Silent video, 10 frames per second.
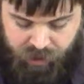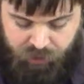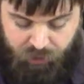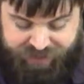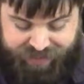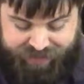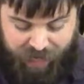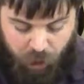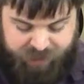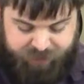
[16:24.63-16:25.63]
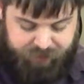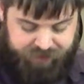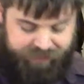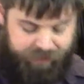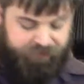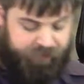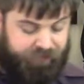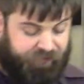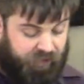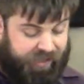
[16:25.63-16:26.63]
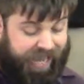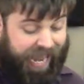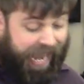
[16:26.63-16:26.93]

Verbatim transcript: Those things always prevent them from fully